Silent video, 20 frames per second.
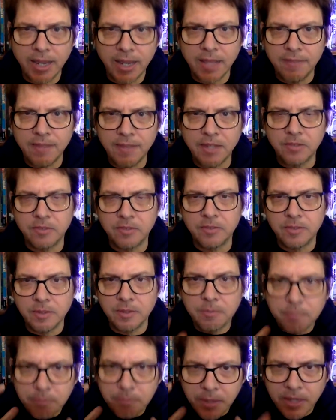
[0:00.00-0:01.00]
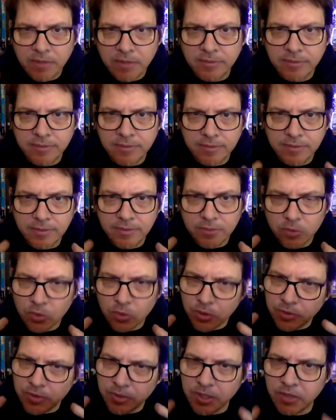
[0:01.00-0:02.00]
and that's the best
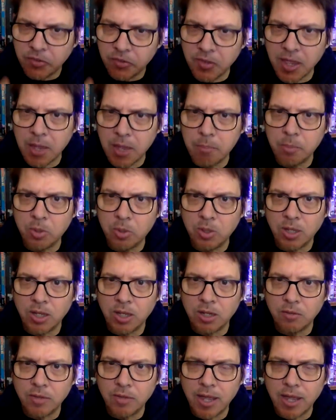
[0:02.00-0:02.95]
sort of example of